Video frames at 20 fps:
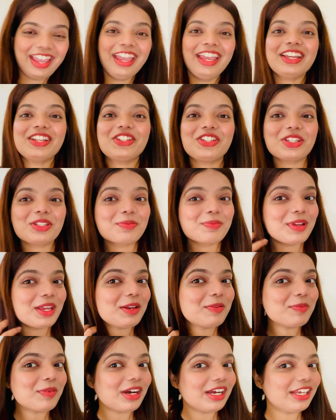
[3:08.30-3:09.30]
it just
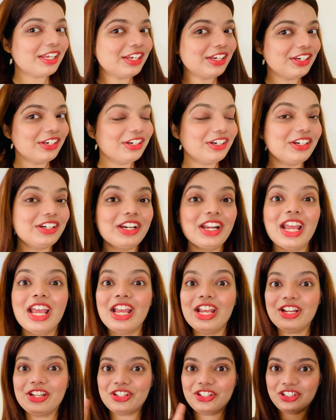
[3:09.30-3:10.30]
made my hair
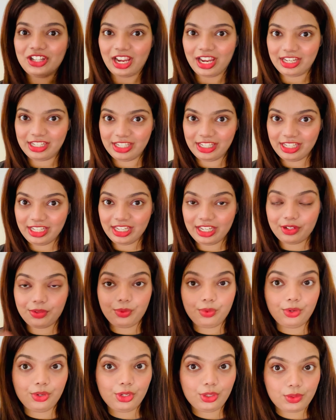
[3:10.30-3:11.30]
shiny
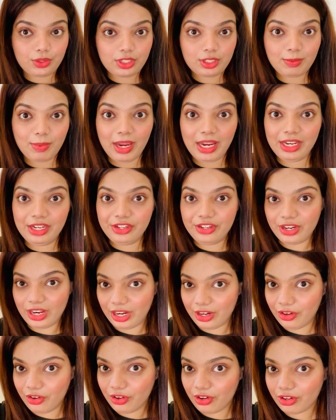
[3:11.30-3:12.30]
it reduces my
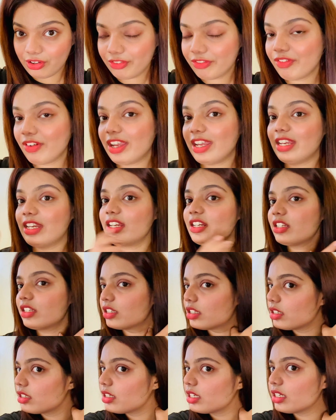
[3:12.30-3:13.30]
dandruff it
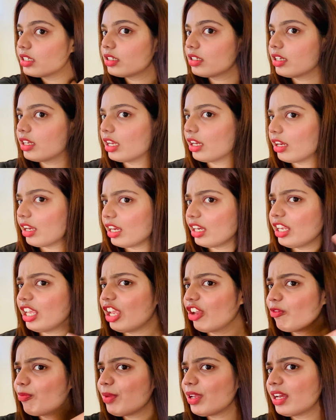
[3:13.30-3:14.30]
it, it
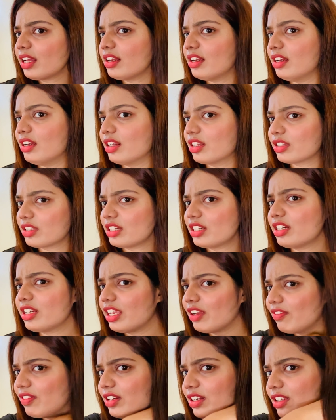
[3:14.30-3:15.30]
gave me a it
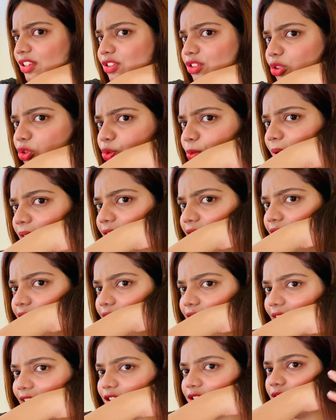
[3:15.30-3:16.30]
gave a luster to my
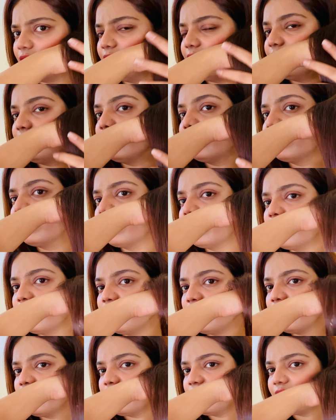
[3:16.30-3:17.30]
hair actually
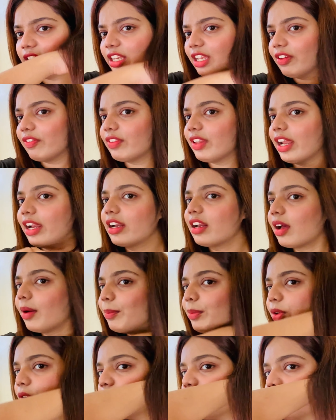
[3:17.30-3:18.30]
it gave that a
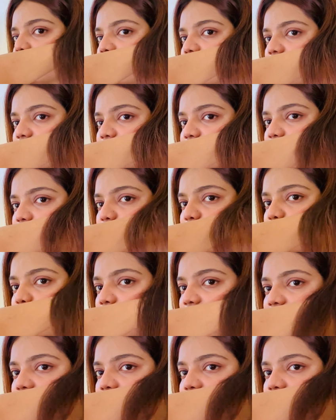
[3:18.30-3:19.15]
beautiful luster to my